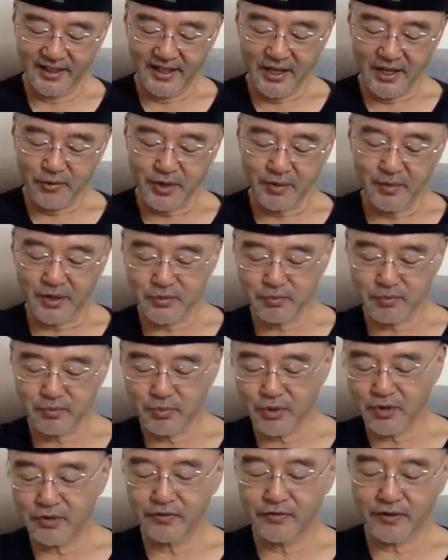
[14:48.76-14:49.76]
We must
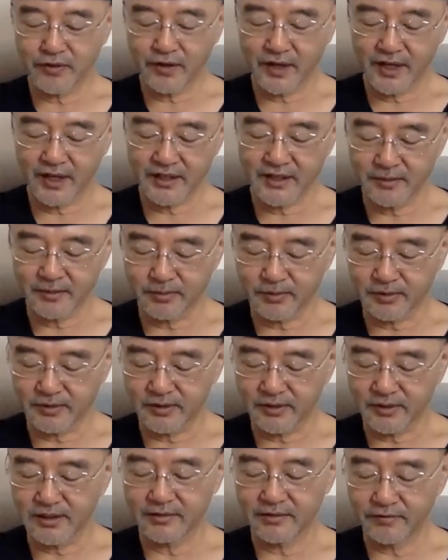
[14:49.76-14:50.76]
purify, keep
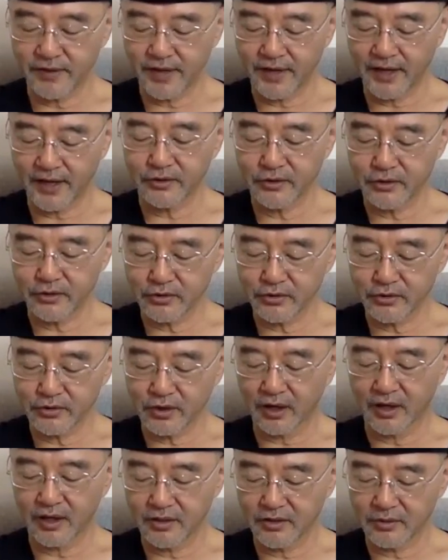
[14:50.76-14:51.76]
clean, value,
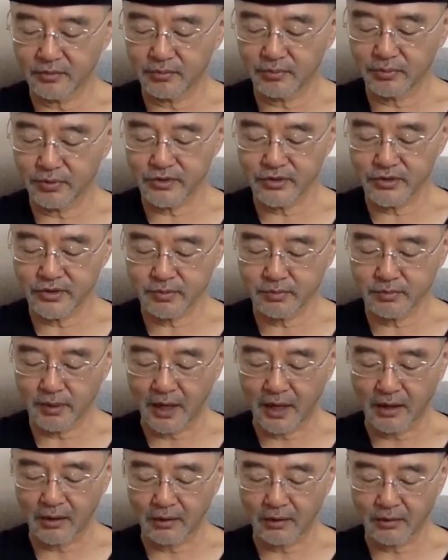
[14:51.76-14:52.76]
guard the precious
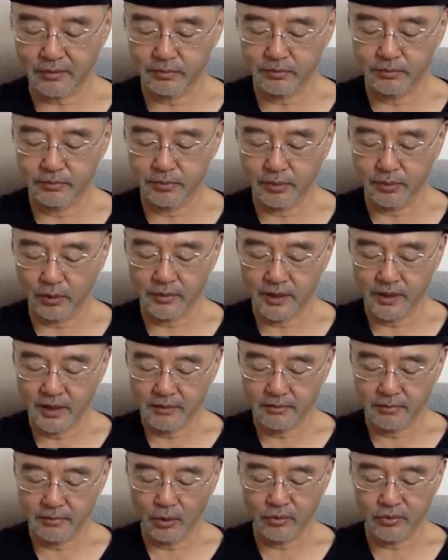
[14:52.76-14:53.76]

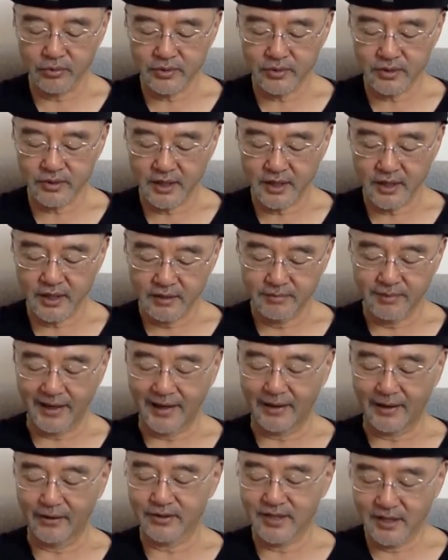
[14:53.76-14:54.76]
bowls
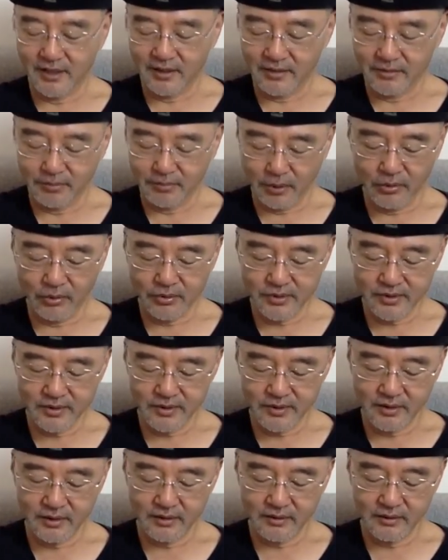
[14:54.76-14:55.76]
that
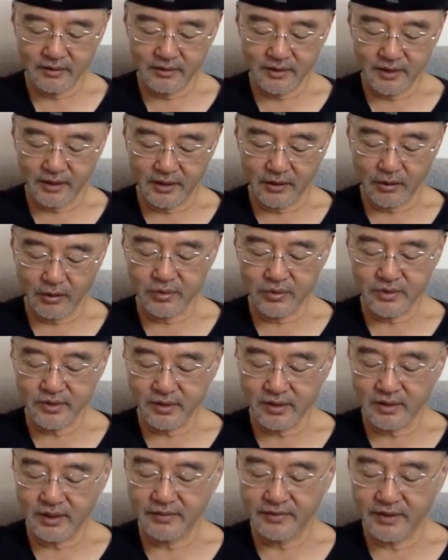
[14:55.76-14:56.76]
holds
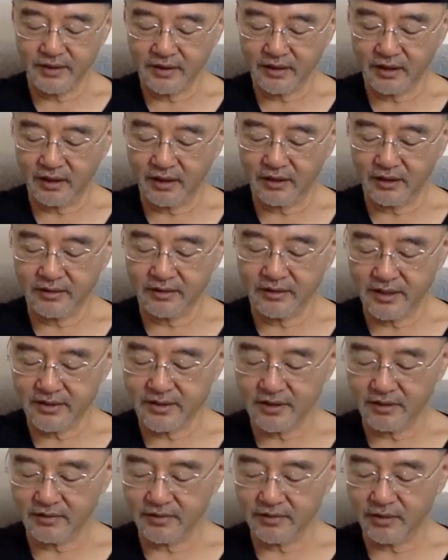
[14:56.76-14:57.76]
the living
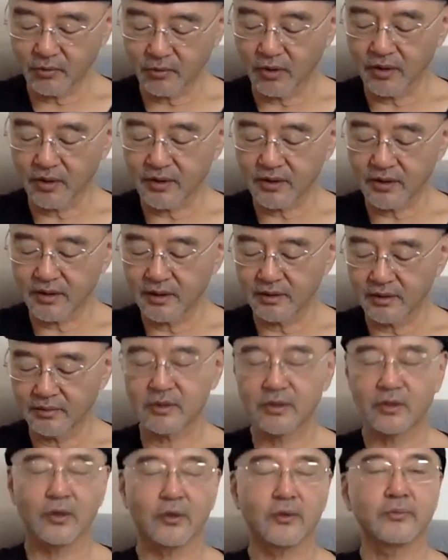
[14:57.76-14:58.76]
contents of the work of
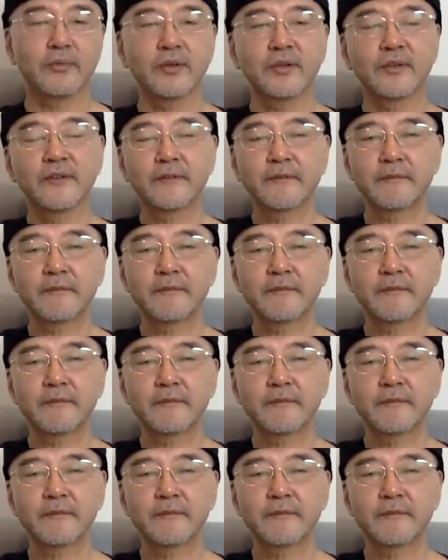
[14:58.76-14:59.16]
atonement.